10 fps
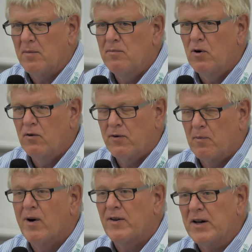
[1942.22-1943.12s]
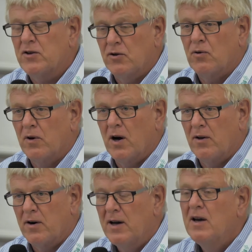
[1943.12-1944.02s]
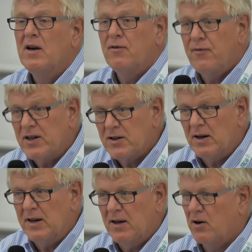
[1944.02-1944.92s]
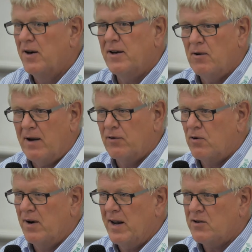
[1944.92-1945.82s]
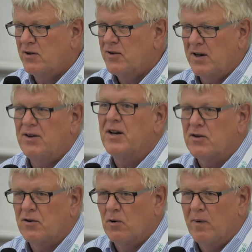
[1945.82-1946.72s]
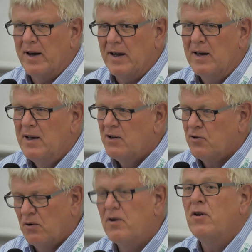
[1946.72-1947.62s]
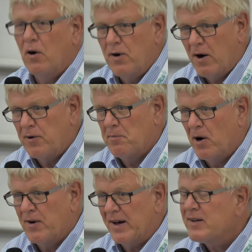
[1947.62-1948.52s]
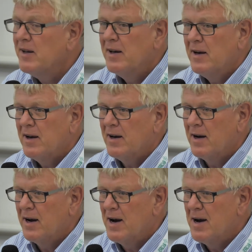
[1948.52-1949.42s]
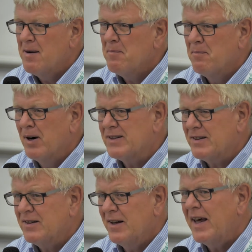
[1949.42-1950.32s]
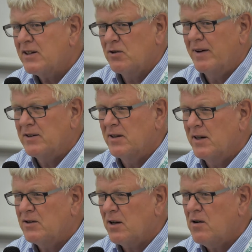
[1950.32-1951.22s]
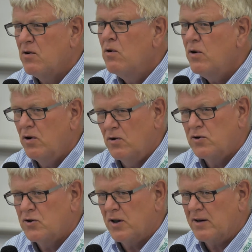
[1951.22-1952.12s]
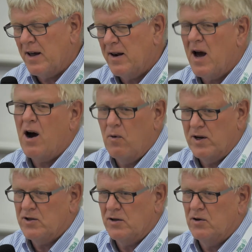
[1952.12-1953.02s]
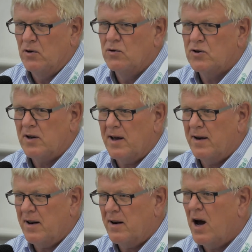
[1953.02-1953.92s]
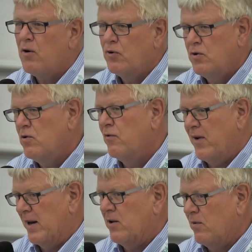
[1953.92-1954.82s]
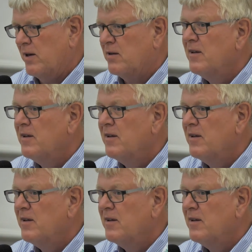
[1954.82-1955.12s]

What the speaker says: move from one region to another physically, or that you have the connections in a digital way. So no doubt about that. But the next question is, who uses it and how is it used, and how do you value it?